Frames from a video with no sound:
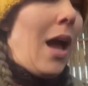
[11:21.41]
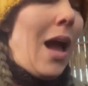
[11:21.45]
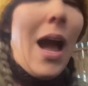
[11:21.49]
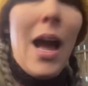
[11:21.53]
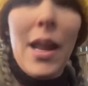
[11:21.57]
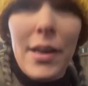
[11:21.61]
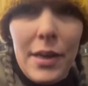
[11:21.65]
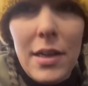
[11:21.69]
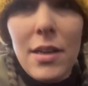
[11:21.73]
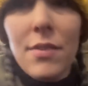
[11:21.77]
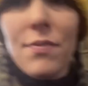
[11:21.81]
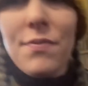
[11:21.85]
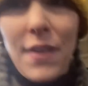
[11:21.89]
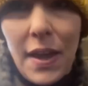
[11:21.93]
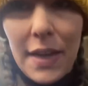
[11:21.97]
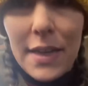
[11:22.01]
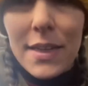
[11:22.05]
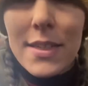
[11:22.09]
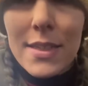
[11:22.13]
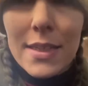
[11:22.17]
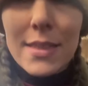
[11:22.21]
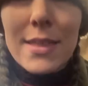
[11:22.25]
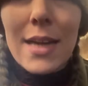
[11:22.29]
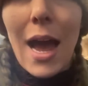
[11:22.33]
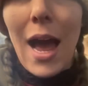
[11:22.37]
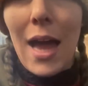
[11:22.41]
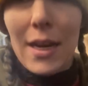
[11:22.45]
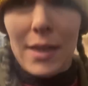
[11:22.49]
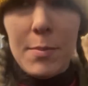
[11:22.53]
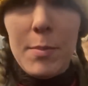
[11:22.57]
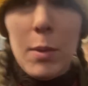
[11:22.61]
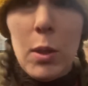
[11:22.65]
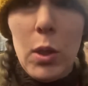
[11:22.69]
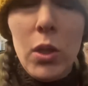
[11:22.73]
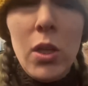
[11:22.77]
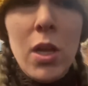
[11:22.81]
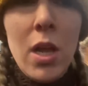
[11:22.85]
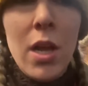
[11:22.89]
an infected
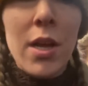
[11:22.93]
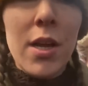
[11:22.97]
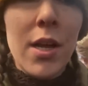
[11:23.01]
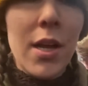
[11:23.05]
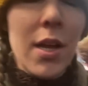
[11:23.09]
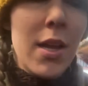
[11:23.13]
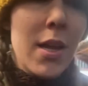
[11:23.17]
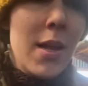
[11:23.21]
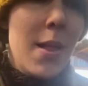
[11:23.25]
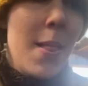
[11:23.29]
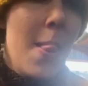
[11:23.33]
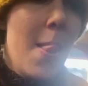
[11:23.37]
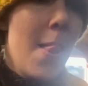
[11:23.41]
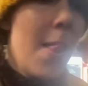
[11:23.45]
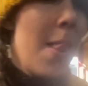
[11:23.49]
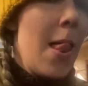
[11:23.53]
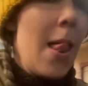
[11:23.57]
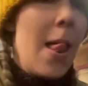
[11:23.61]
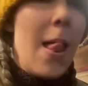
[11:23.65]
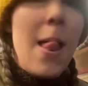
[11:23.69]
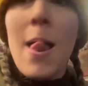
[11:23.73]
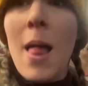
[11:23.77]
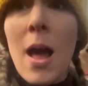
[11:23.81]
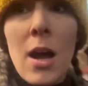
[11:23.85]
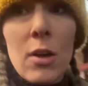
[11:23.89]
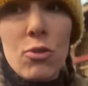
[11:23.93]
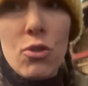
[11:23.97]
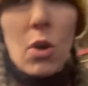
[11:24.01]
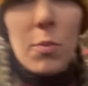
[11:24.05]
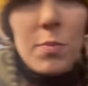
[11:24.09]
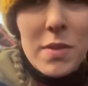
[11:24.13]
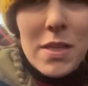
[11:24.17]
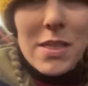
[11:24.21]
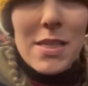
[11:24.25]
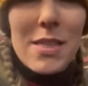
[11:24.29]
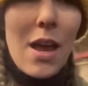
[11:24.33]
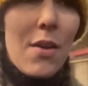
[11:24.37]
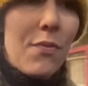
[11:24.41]
animal
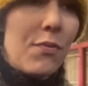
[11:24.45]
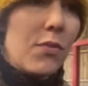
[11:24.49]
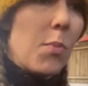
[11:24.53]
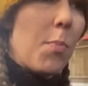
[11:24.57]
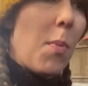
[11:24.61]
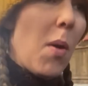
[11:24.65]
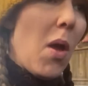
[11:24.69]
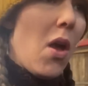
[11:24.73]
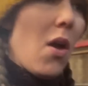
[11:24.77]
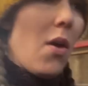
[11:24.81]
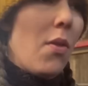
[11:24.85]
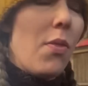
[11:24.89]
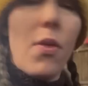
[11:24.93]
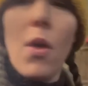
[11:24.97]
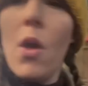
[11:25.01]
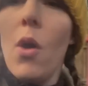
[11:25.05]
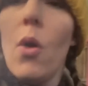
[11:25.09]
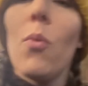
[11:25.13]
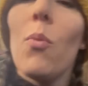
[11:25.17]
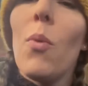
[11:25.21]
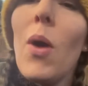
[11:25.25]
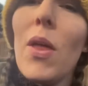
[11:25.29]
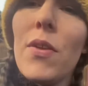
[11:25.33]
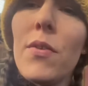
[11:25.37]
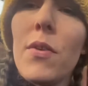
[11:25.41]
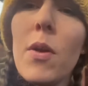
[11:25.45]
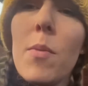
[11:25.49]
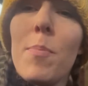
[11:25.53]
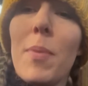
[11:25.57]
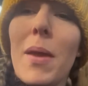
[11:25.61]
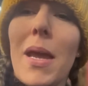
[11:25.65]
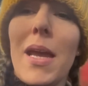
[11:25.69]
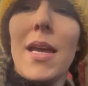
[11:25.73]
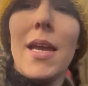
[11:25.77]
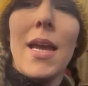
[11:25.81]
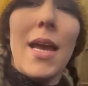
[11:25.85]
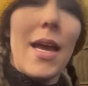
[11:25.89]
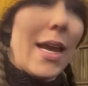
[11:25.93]
drops its afterbirth, whether it
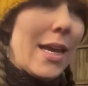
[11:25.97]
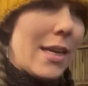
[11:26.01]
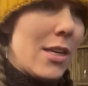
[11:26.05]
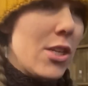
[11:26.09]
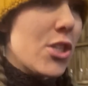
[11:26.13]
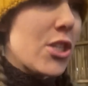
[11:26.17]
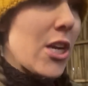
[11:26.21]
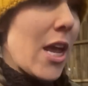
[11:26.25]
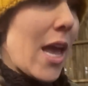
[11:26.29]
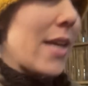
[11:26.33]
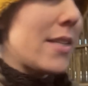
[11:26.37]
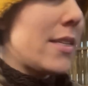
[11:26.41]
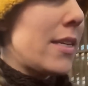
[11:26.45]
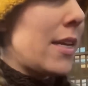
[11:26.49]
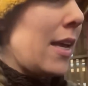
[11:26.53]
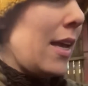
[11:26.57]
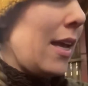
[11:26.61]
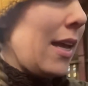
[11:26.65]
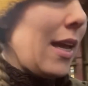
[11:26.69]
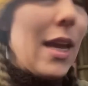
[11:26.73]
be in a shed,